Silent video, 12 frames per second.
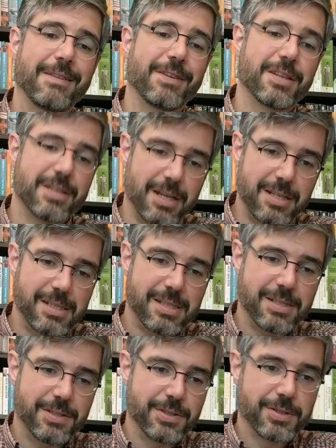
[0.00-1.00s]
If it
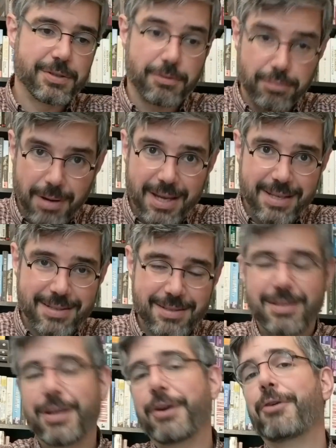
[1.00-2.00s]
does,
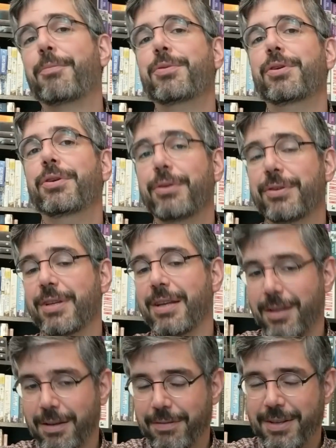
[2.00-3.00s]
great. I hope you use
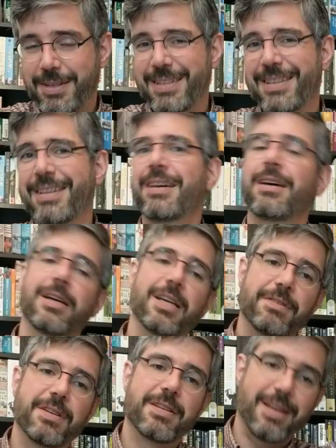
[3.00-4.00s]
it and love it.
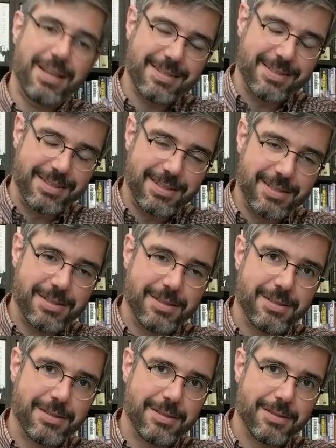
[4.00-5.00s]
If it doesn't,
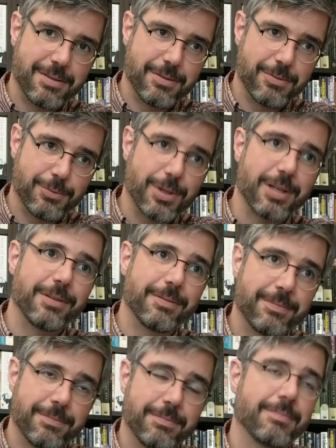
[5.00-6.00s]

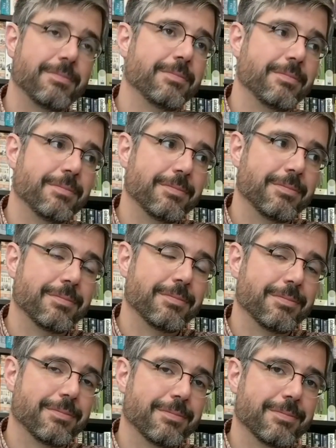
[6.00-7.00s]
well,
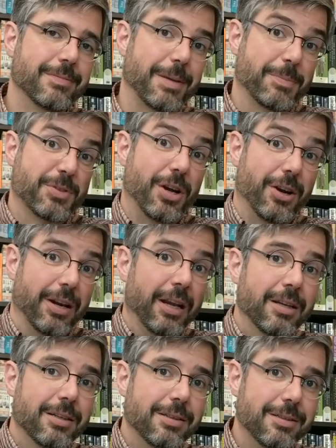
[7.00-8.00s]
I'm
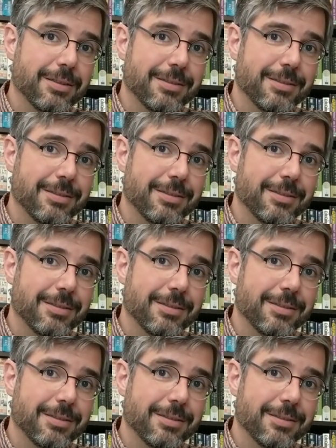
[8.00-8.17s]
sorry.